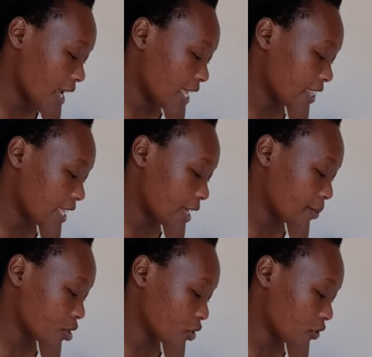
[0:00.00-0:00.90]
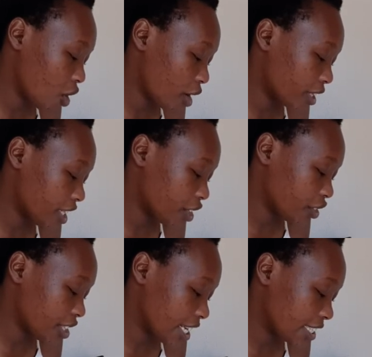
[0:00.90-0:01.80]
In the image of God he
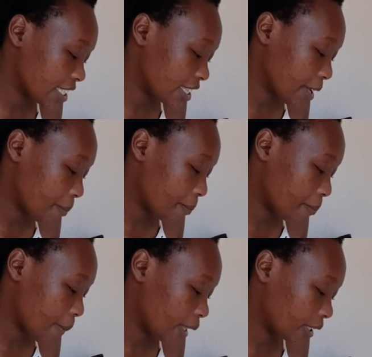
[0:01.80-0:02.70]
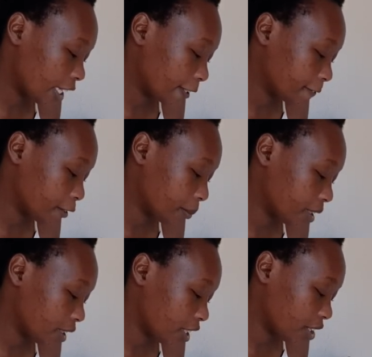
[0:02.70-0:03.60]
created them. Male and
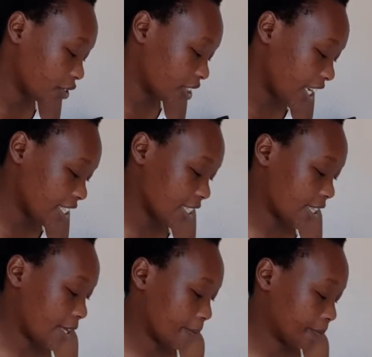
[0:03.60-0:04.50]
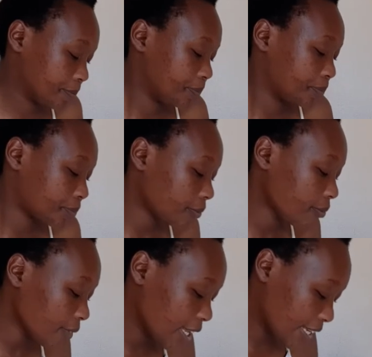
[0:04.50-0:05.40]
female he created them.
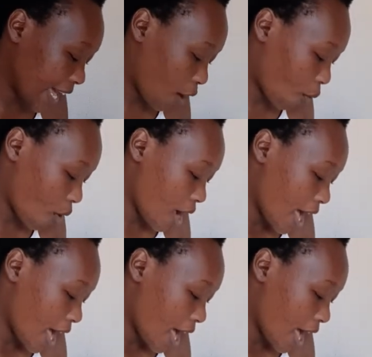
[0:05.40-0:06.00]
Now,